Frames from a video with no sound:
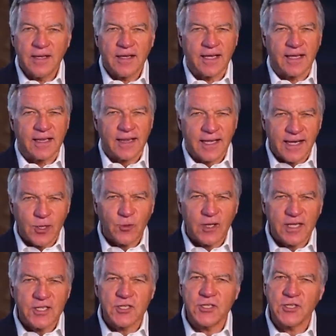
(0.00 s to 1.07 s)
He
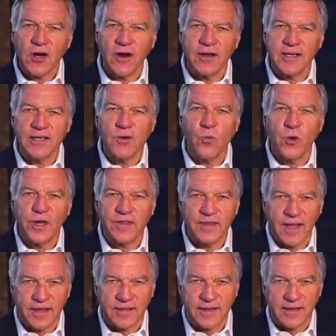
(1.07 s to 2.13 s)
literally started with
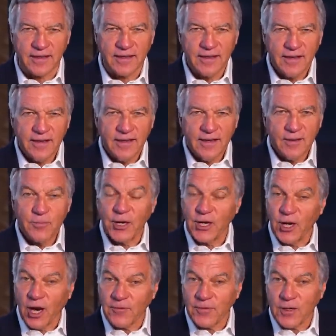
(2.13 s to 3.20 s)
nothing, but
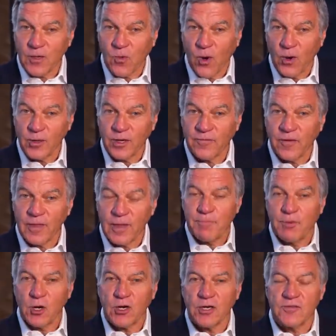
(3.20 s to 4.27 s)
he often quoted
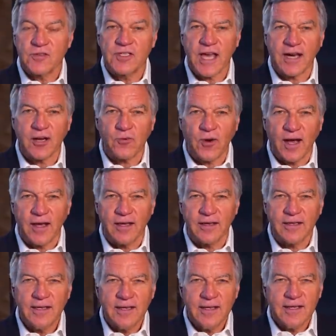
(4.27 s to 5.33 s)
book of
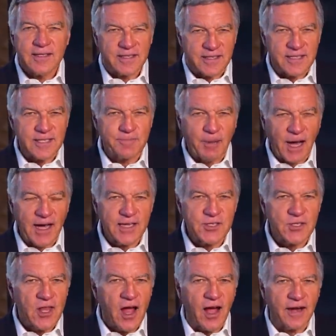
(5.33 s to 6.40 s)
Zechariah,
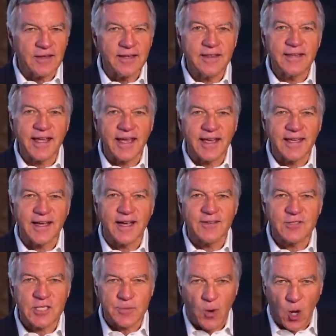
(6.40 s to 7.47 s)
"Despise not the day
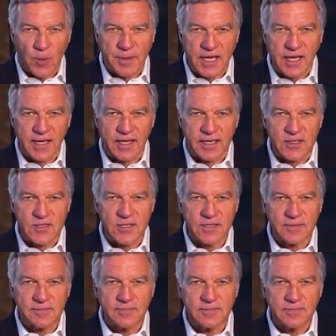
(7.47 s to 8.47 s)
of small beginnings."